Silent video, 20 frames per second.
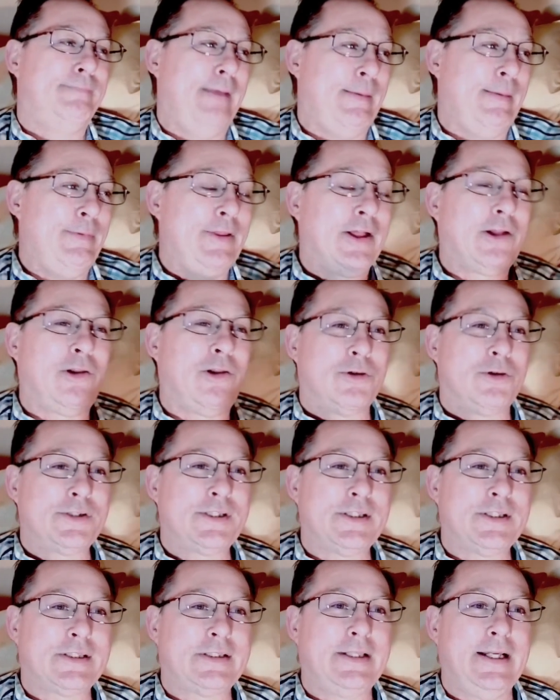maybe the
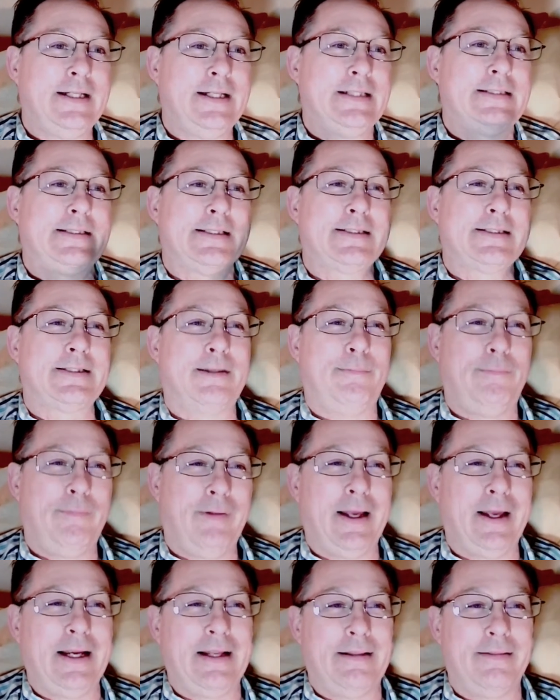closest thing to something
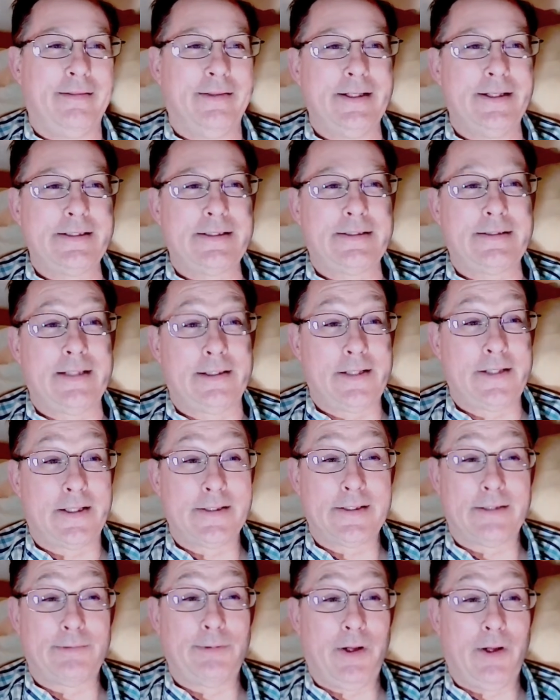like this that
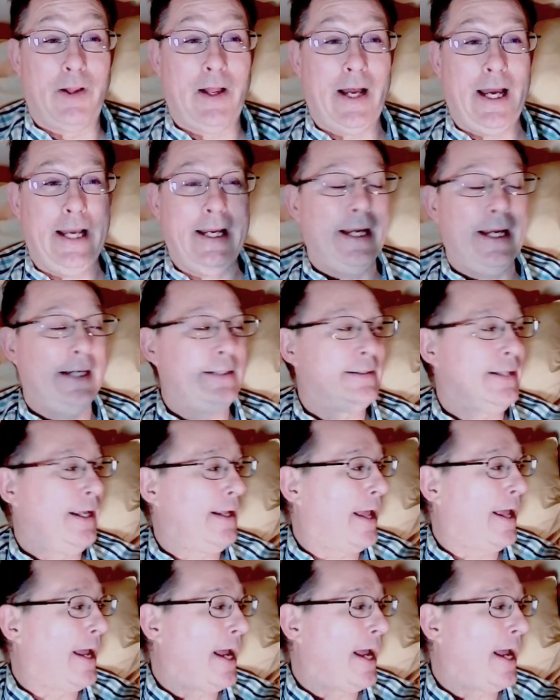does a real high gain thing.